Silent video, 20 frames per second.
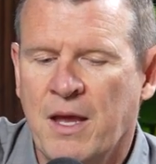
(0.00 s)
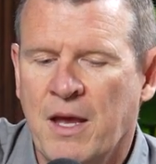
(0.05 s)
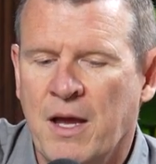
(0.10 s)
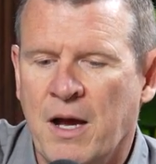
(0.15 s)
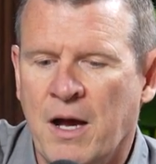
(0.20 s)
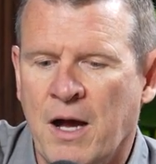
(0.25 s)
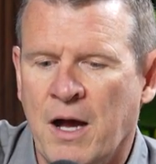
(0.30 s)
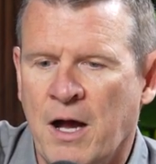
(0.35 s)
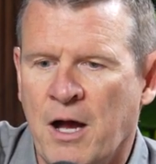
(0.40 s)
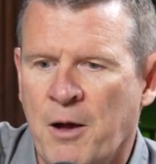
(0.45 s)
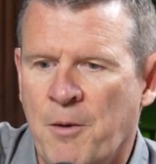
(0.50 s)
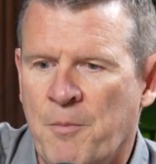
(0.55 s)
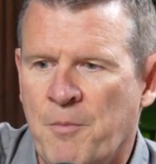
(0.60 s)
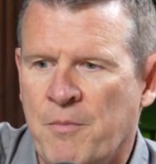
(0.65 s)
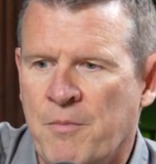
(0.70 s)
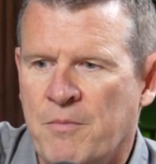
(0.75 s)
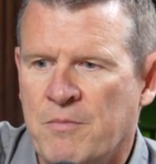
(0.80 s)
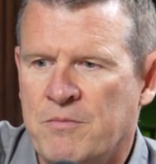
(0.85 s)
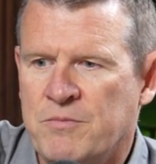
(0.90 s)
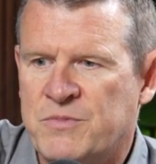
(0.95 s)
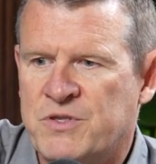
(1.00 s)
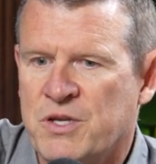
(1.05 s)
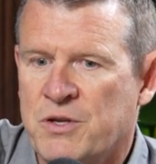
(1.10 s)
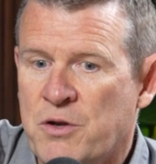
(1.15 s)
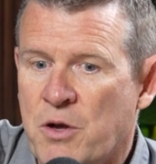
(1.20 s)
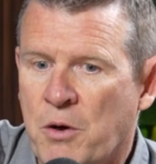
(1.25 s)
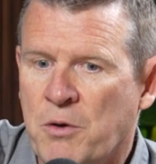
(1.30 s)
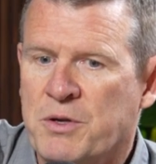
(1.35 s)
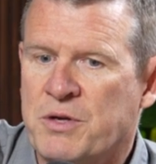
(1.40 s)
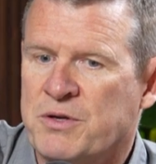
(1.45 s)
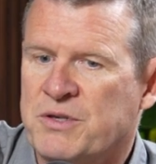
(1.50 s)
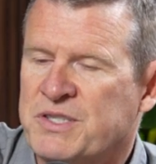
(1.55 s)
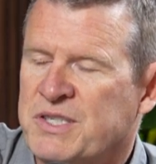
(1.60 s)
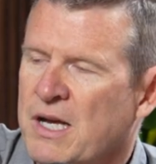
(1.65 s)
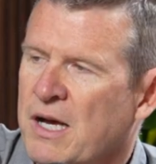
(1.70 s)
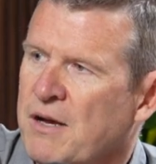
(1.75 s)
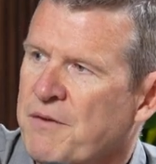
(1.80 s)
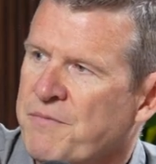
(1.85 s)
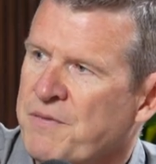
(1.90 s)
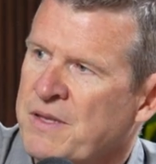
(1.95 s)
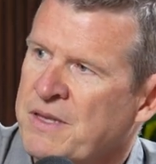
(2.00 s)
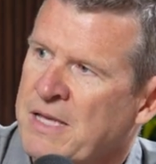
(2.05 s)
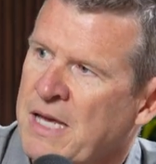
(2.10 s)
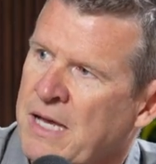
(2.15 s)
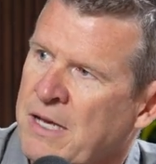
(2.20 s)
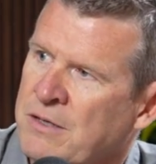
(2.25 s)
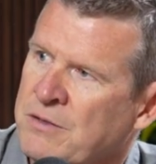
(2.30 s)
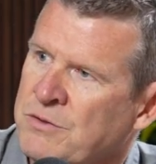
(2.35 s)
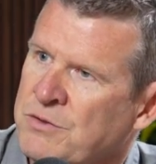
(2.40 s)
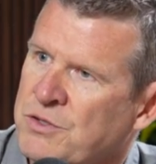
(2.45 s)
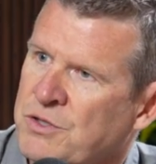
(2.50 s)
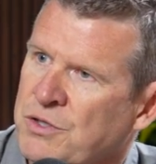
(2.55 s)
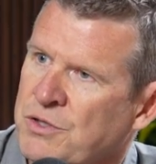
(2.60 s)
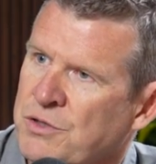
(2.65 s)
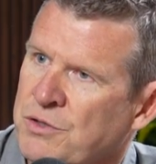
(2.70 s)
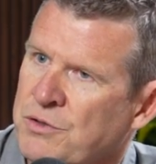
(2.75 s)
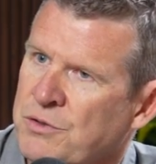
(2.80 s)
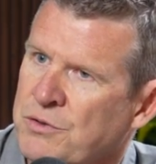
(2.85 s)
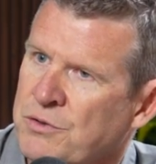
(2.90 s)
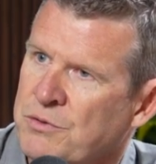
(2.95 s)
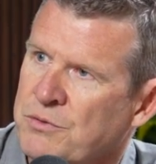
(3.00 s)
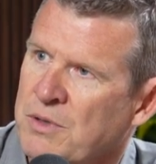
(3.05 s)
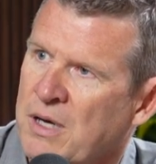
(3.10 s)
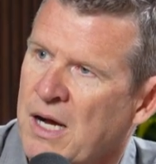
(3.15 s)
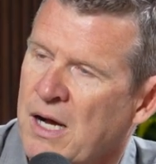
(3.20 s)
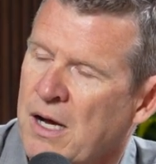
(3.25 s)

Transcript: to know yourself, and then to